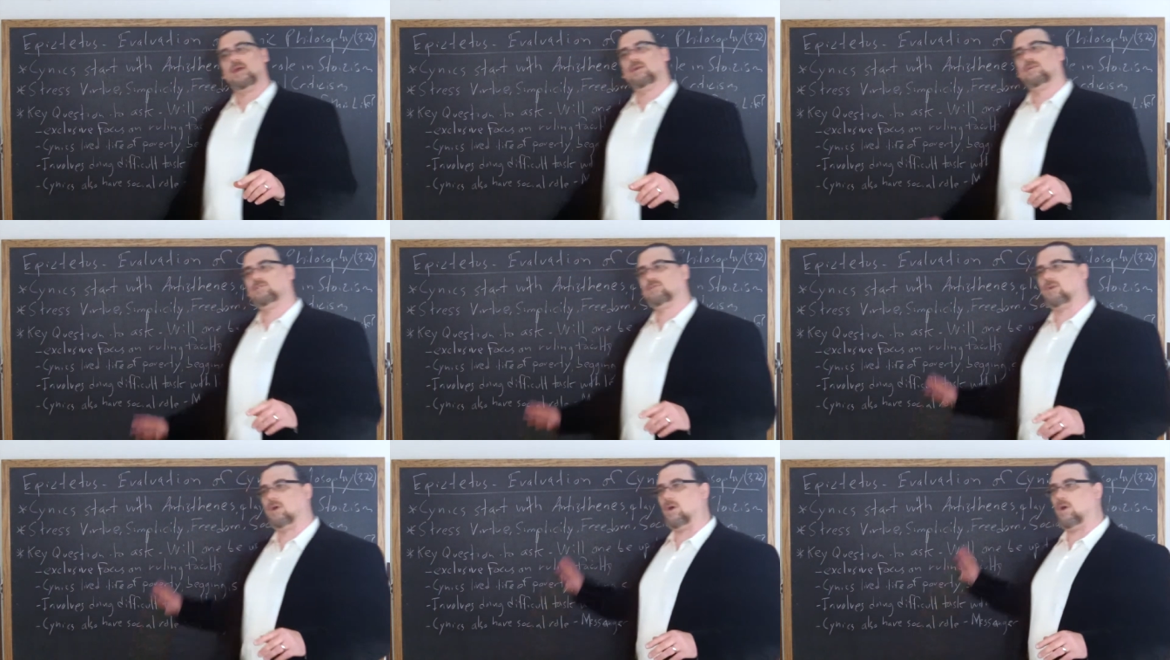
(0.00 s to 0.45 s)

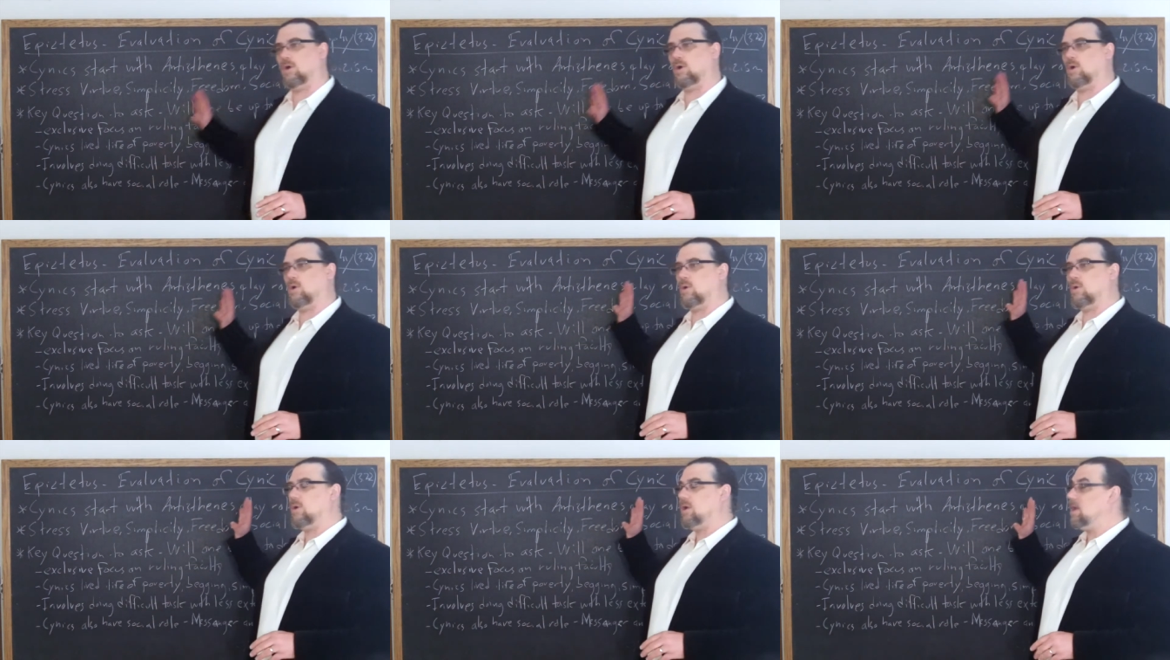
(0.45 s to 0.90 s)

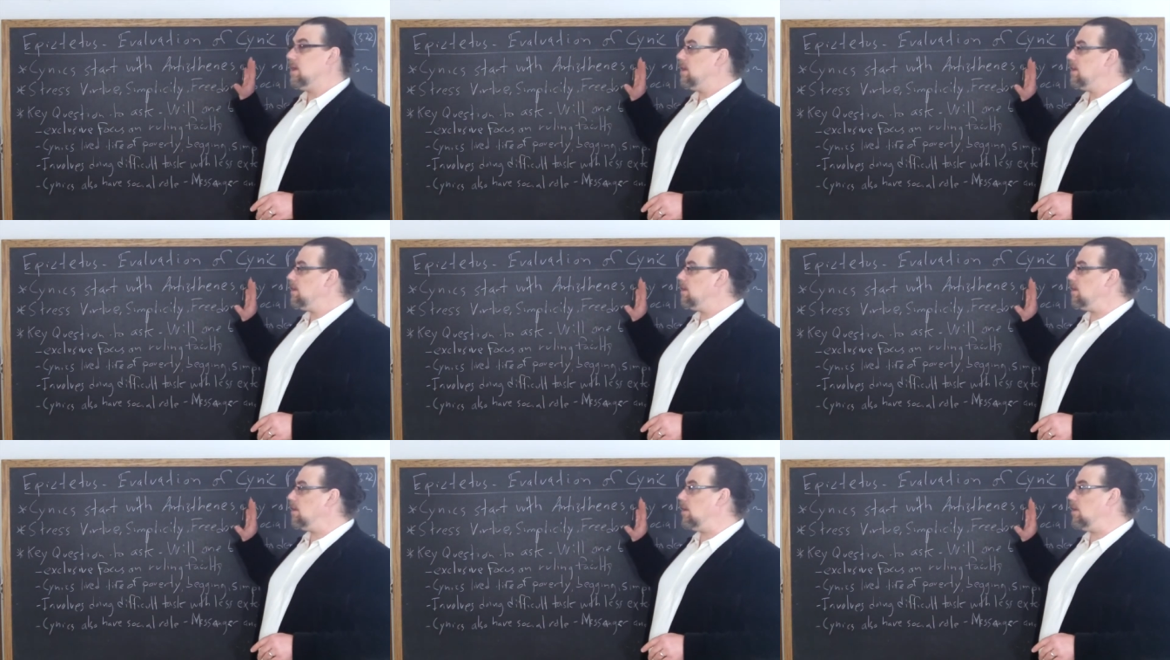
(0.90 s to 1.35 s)
So,
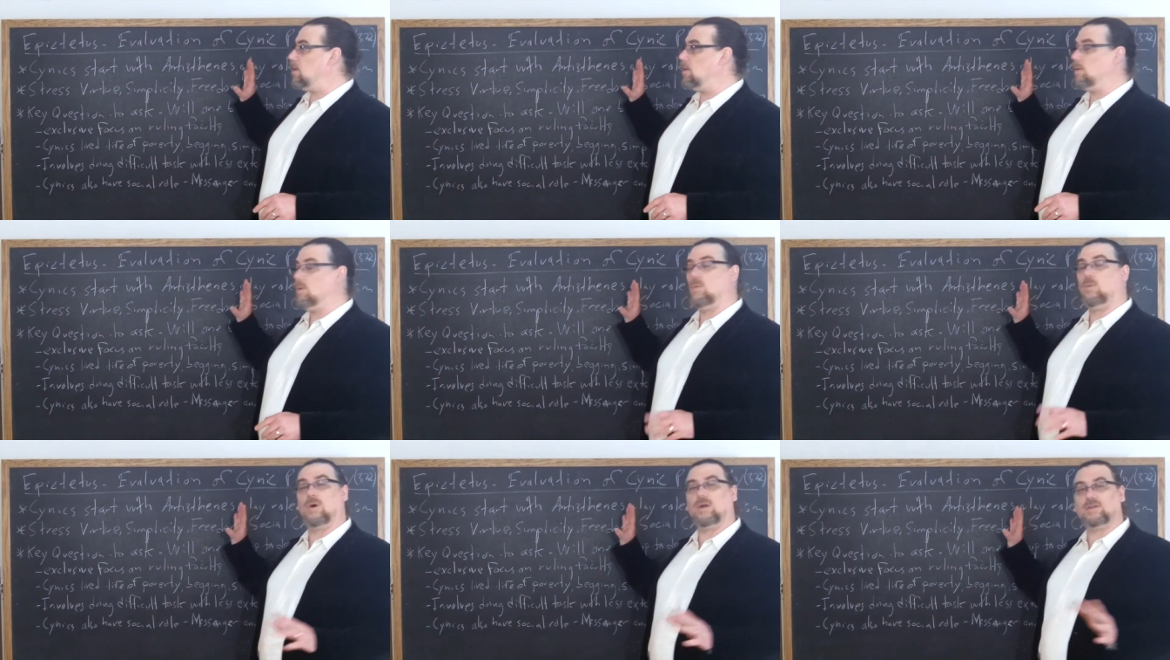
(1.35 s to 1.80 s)
you know,
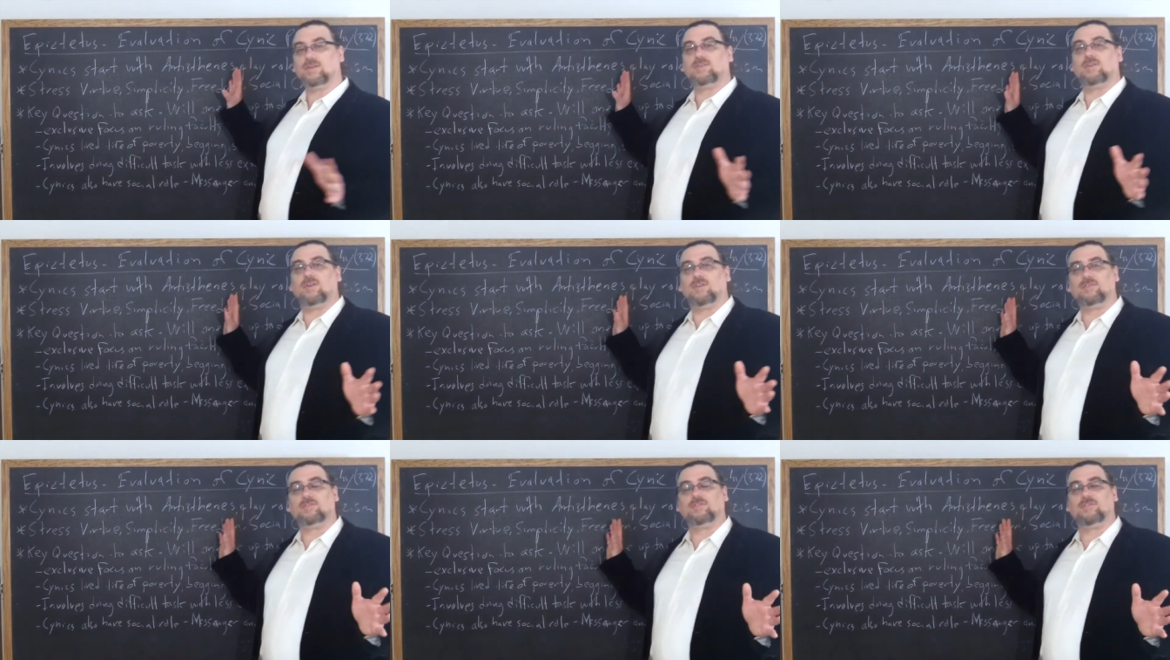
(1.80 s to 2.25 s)
what
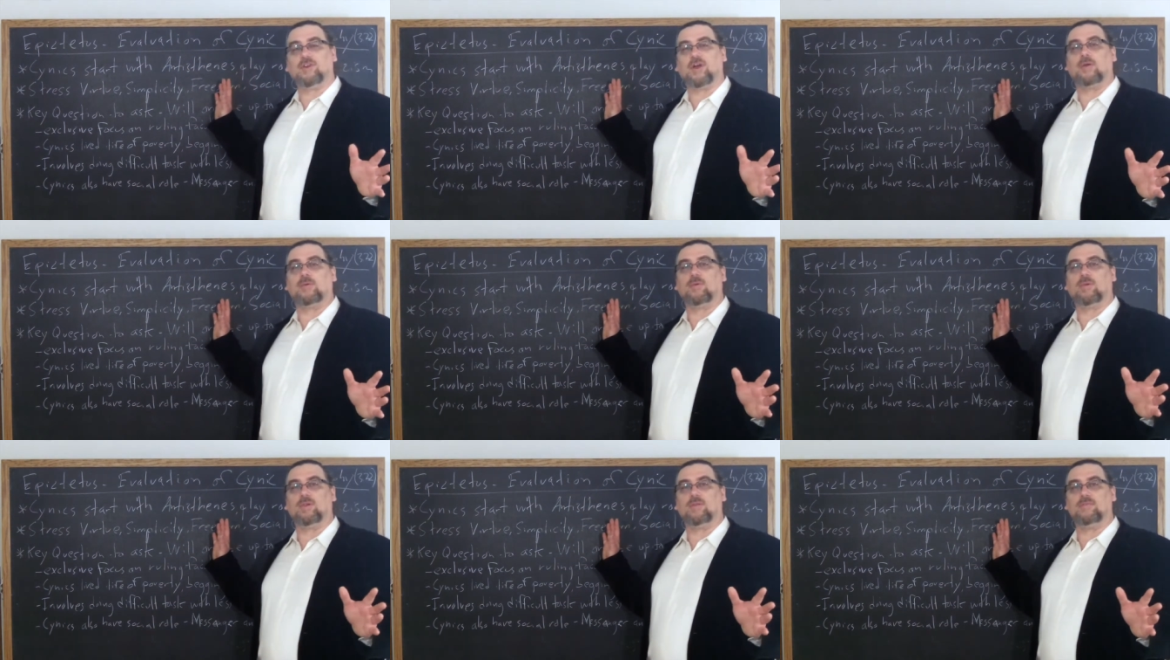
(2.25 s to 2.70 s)
is his
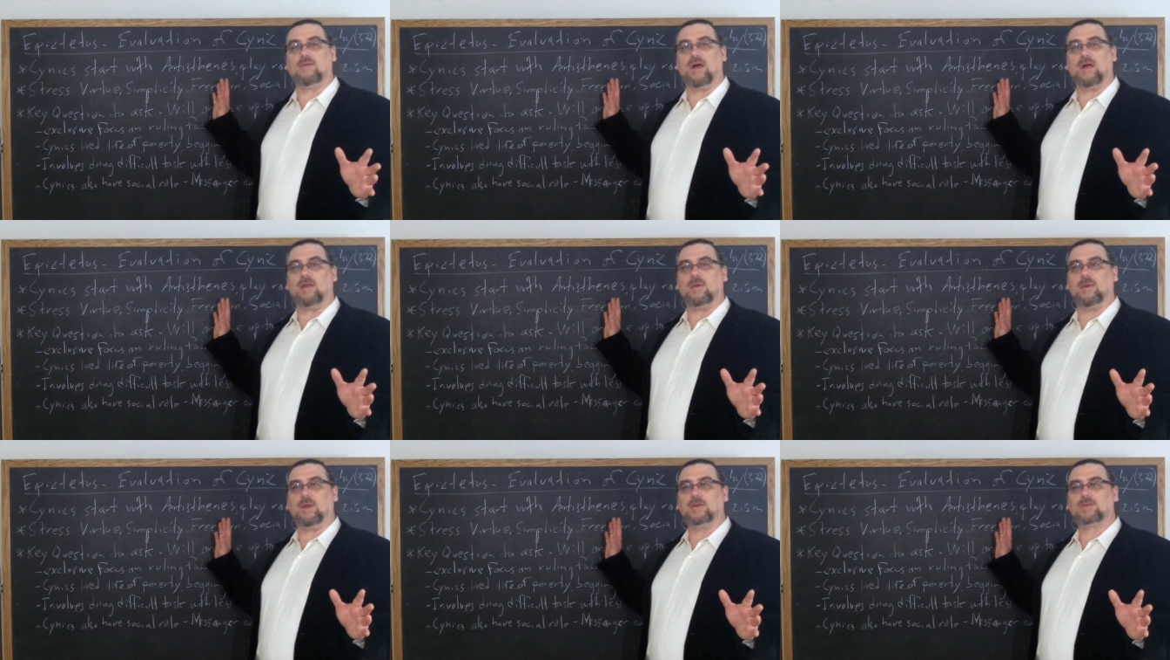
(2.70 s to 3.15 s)
general
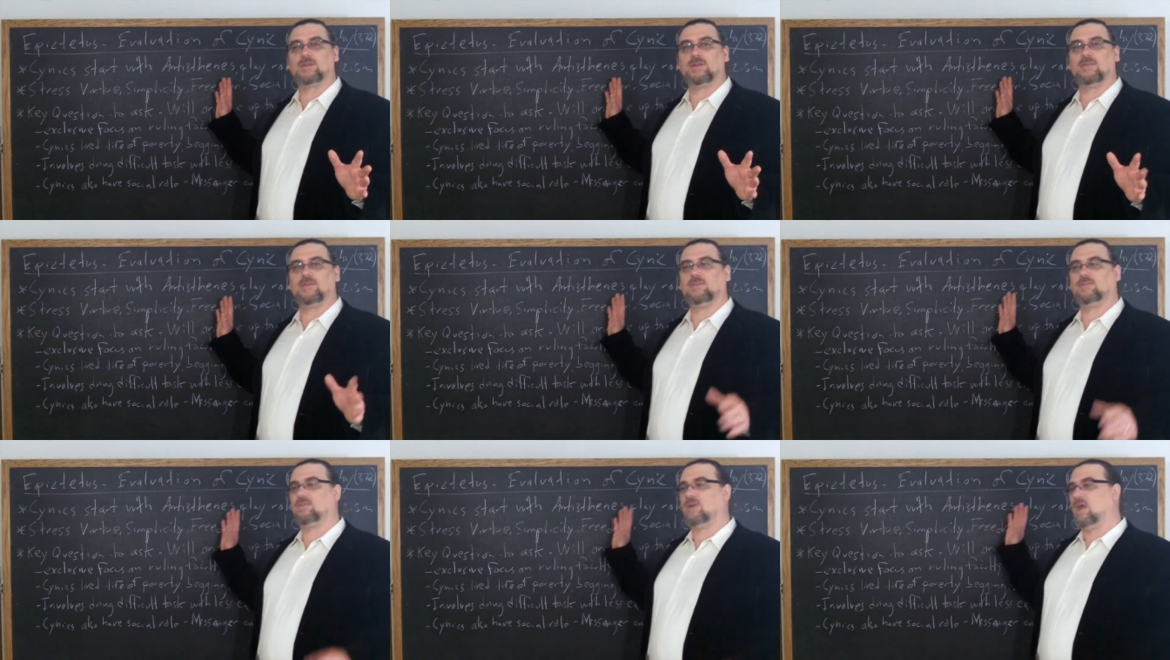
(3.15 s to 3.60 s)
evaluation
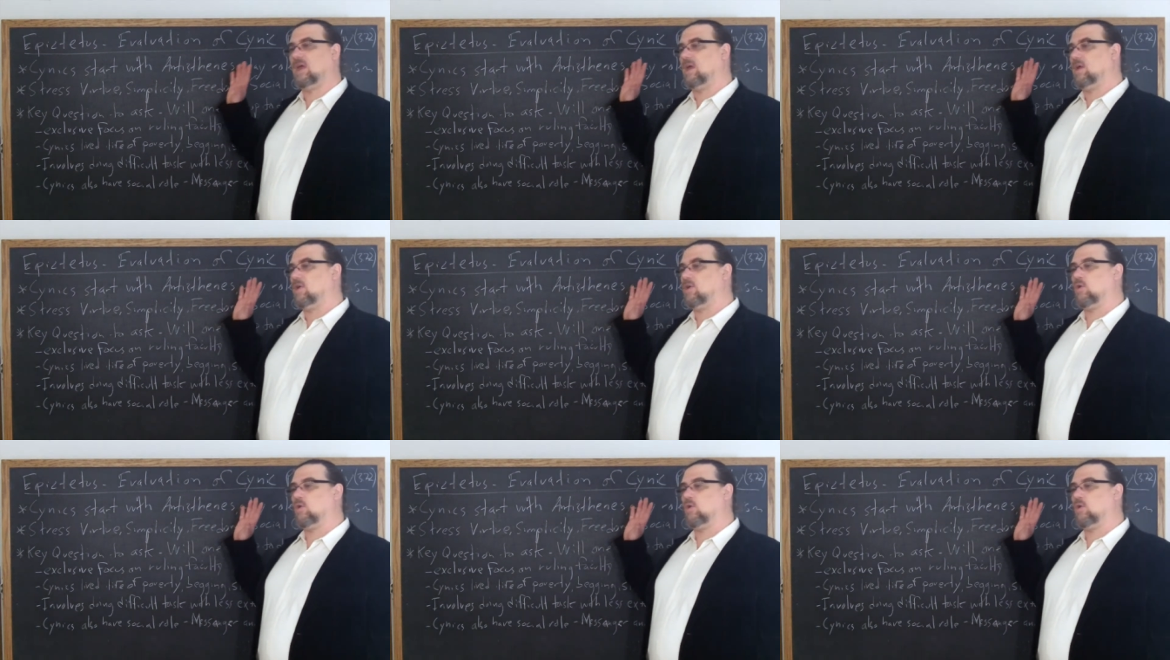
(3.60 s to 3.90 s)
of this?